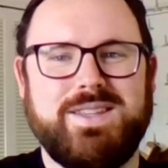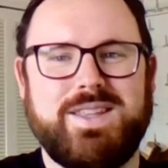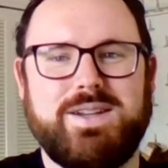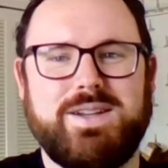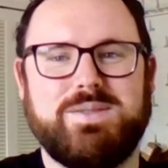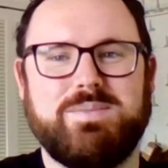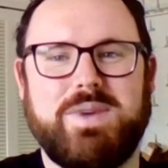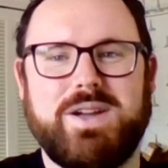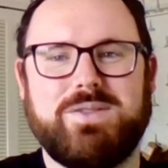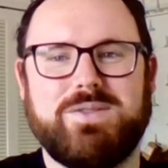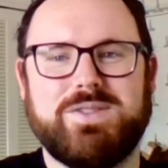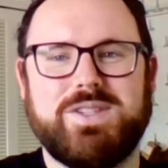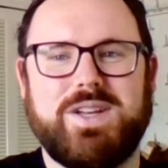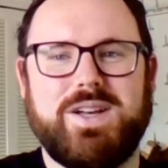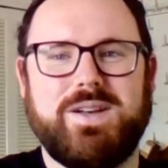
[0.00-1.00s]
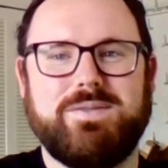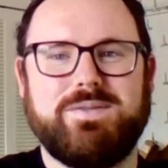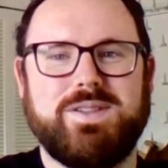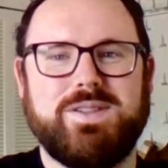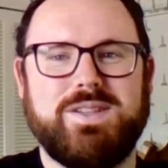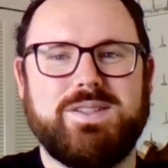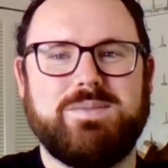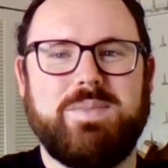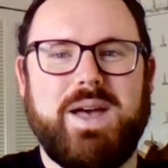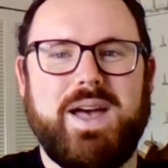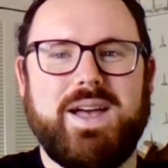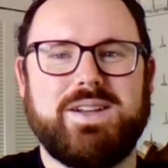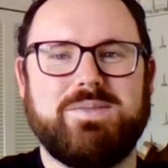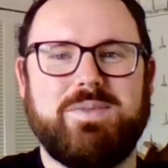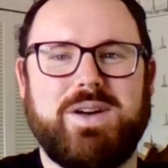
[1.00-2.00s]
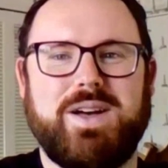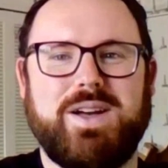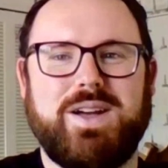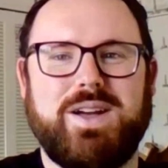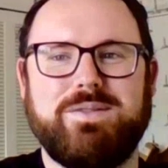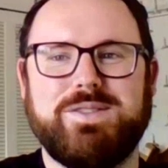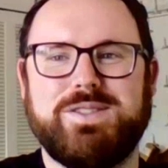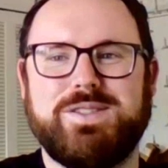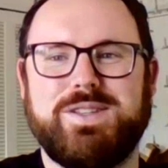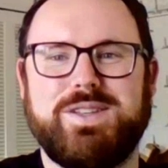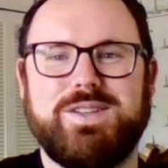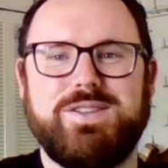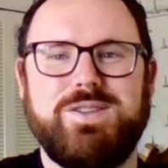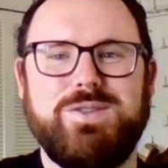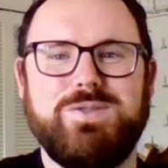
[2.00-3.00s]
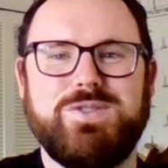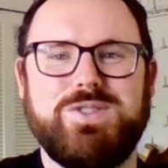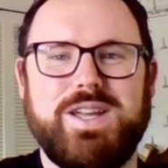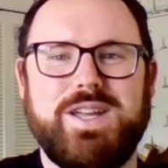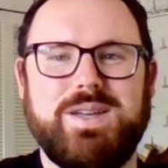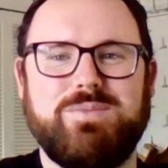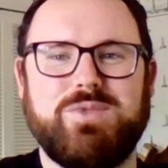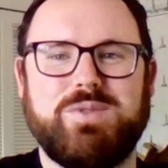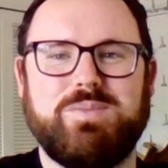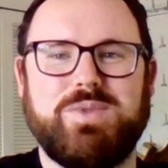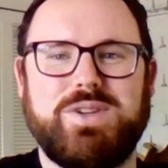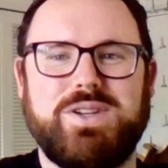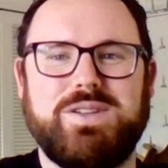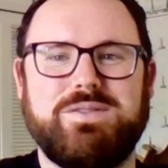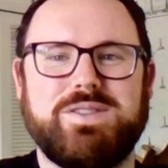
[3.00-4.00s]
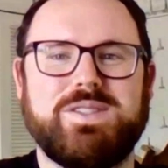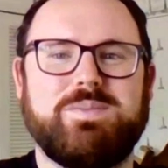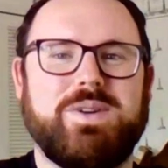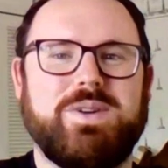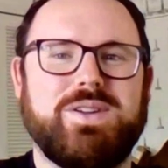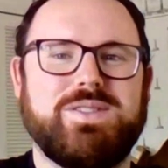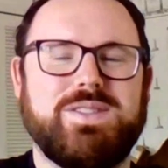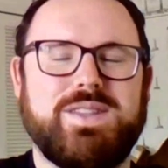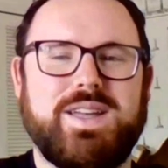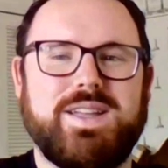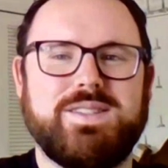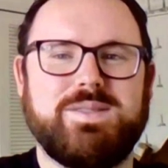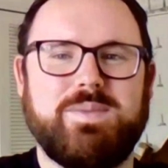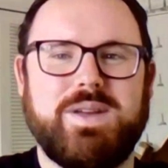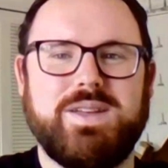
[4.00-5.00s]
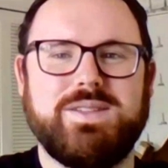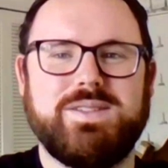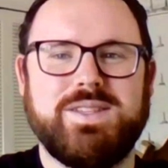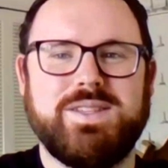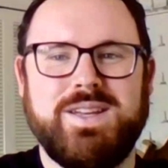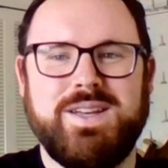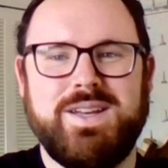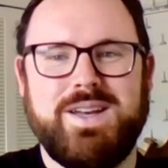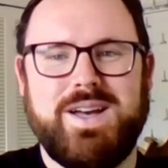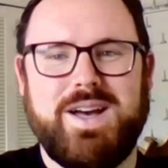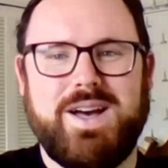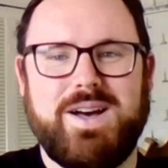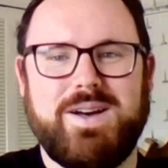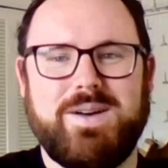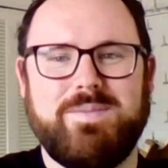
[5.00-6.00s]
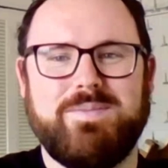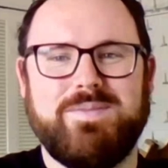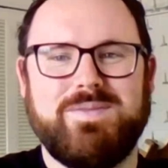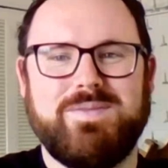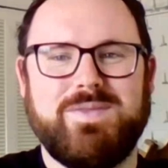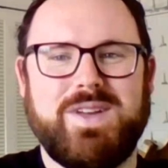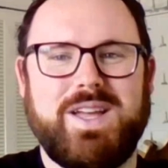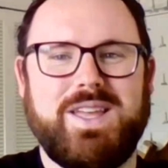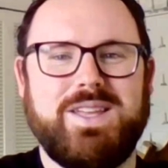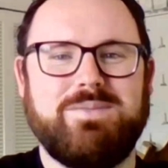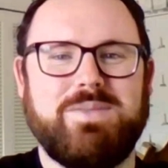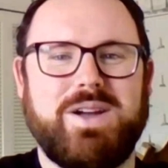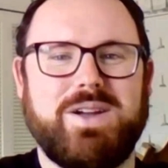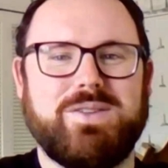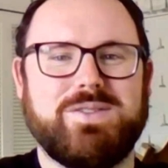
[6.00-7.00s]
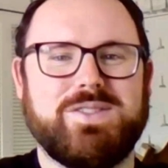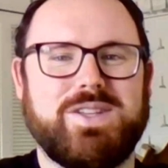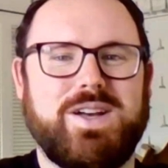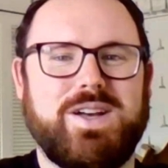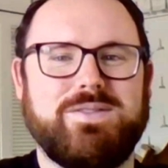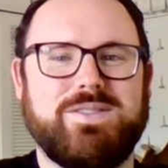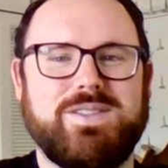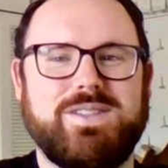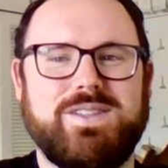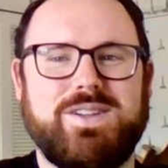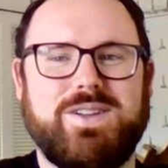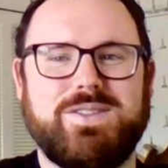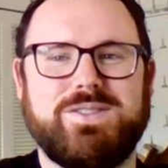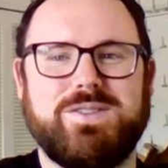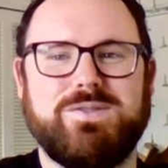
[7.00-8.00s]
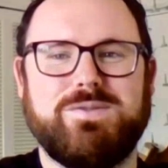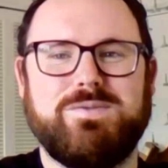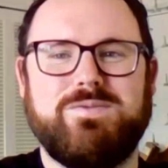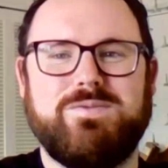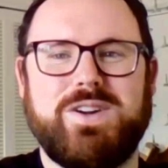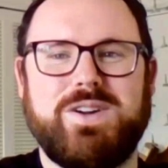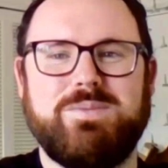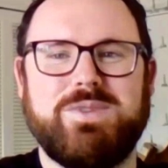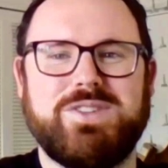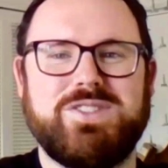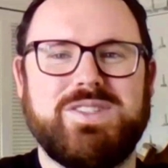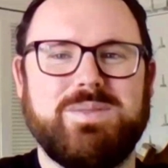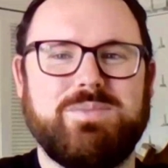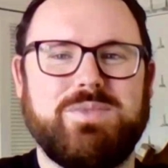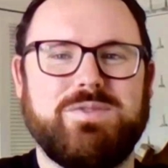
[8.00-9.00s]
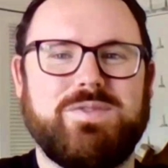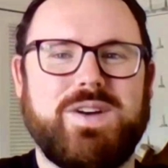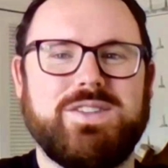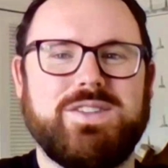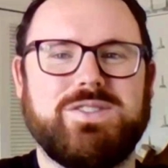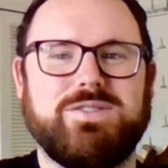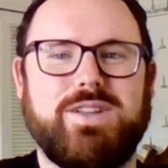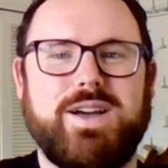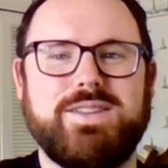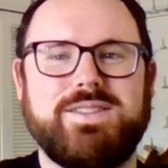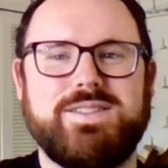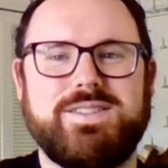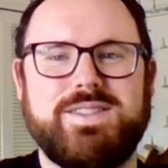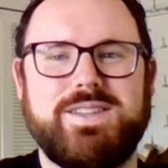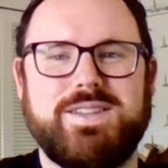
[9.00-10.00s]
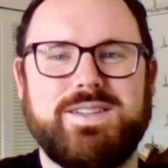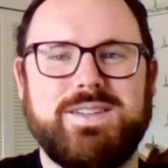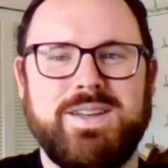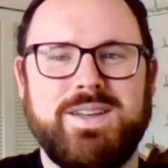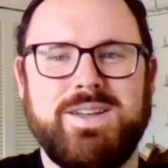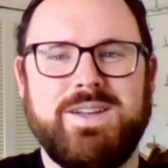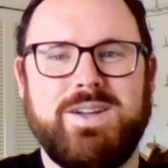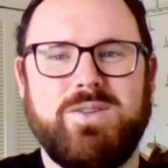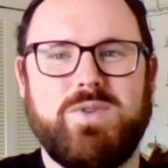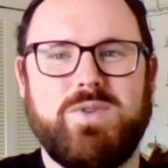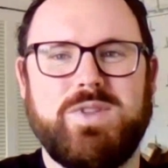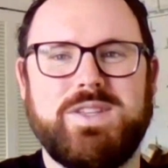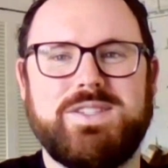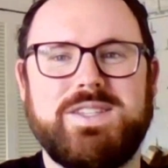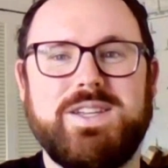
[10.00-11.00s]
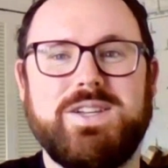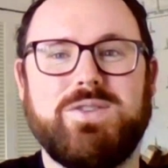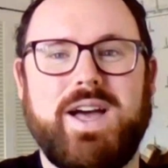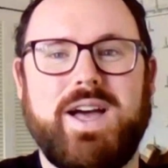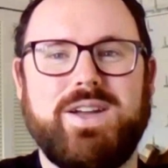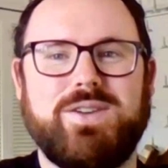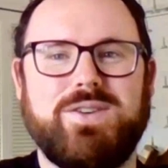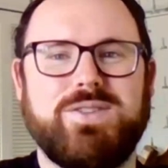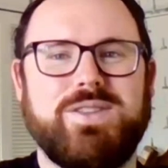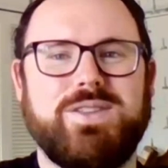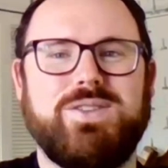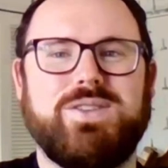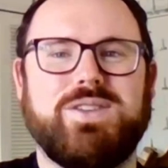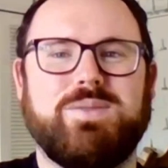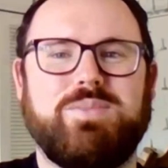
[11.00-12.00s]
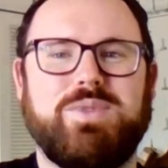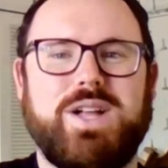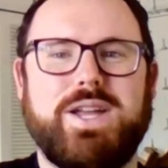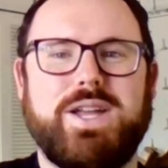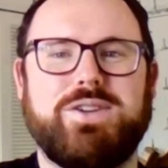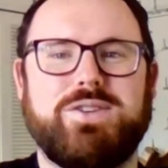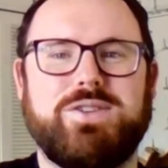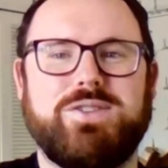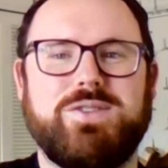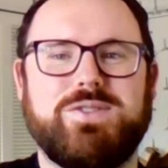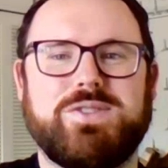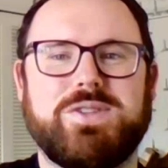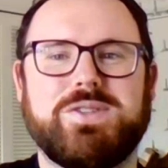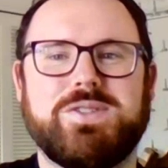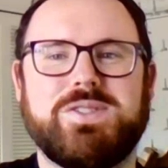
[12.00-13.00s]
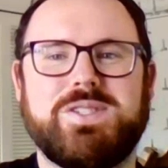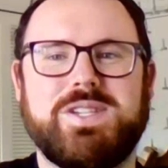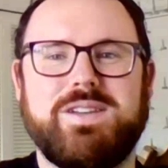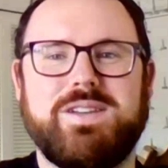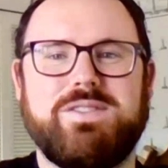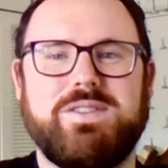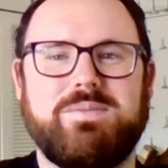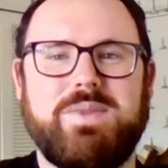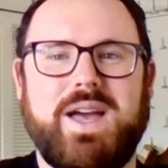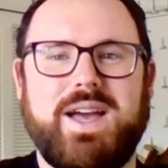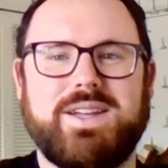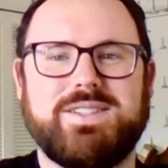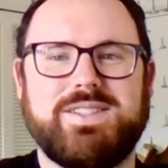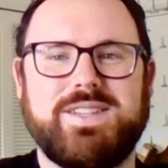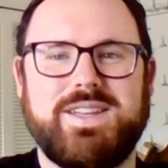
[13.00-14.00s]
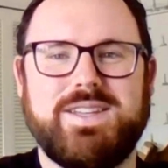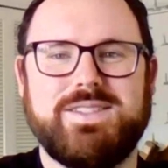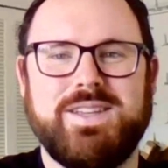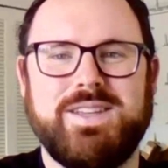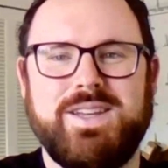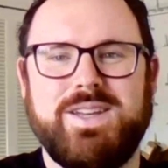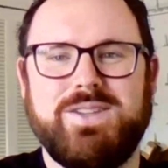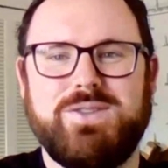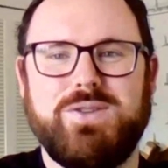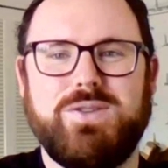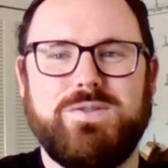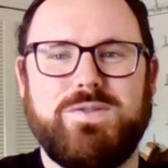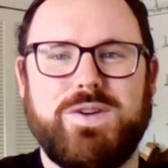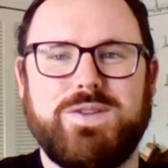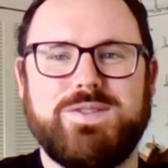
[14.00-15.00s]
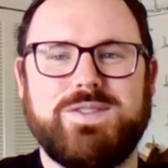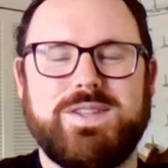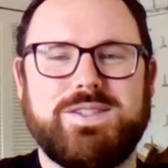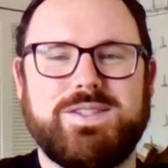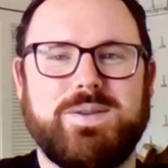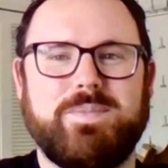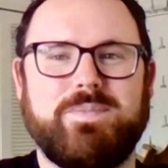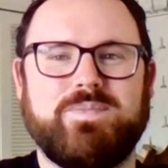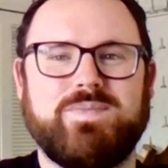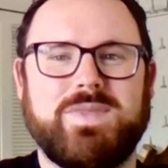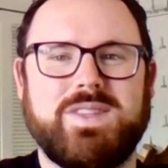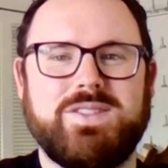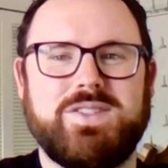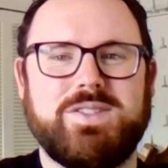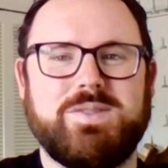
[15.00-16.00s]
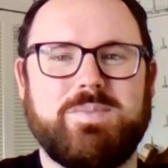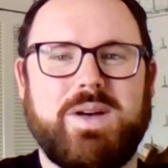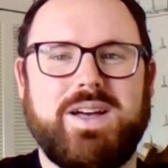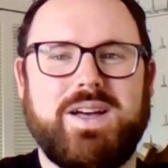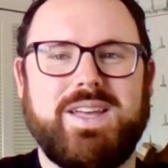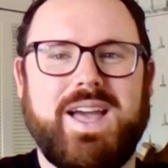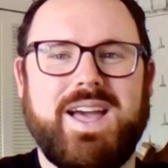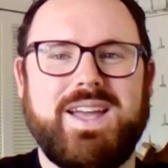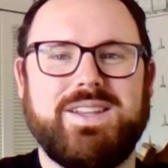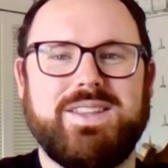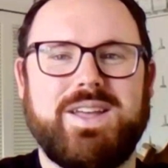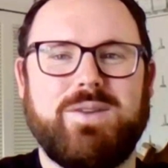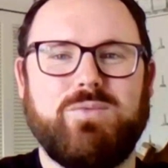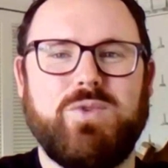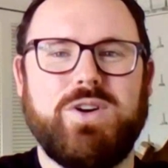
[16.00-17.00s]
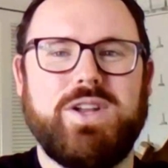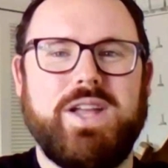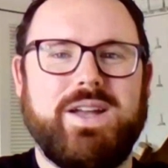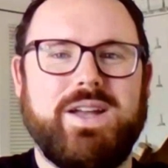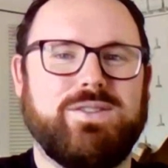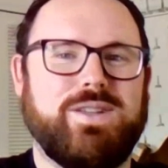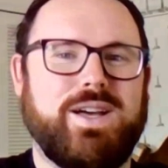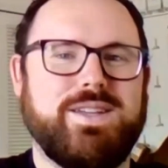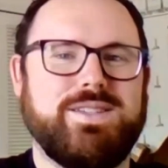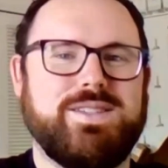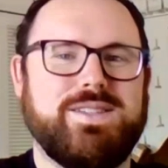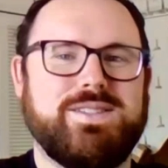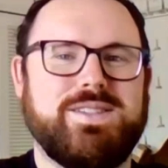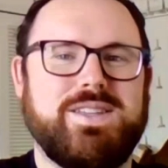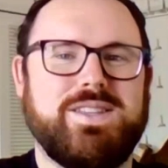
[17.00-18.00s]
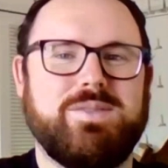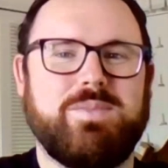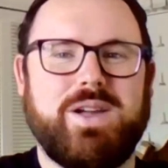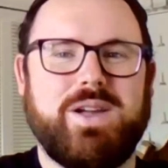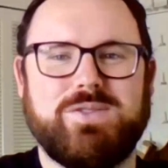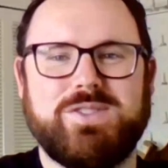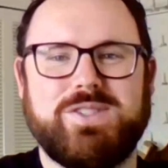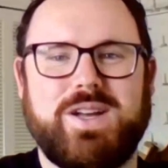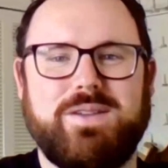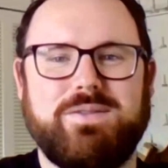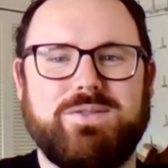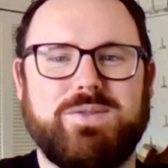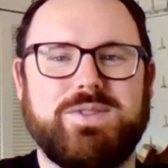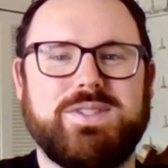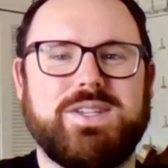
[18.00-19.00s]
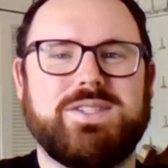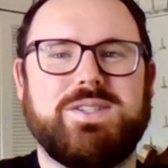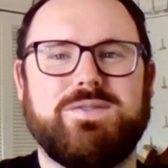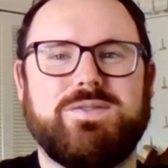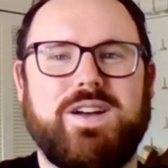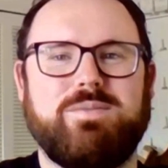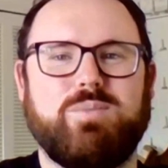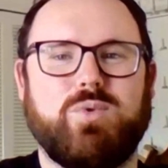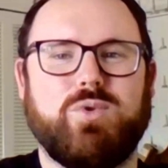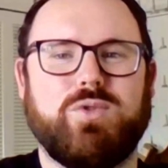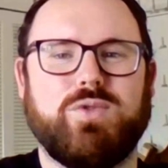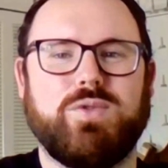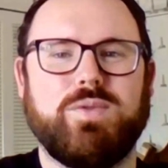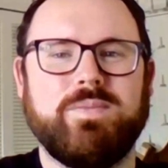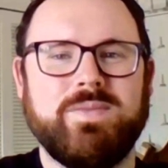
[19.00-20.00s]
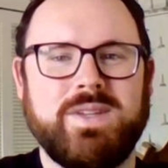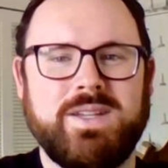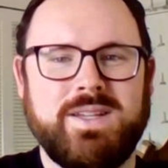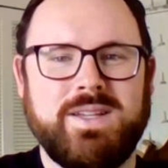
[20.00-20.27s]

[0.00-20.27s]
That is Microsoft. It's backed by obviously a huge name with plenty of experience in that space in Microsoft. It also very much simplifies your licensing with a single add-on that you can apply to your users to give them access to the phone system just by adding that one add-on license in the Microsoft 365 portal.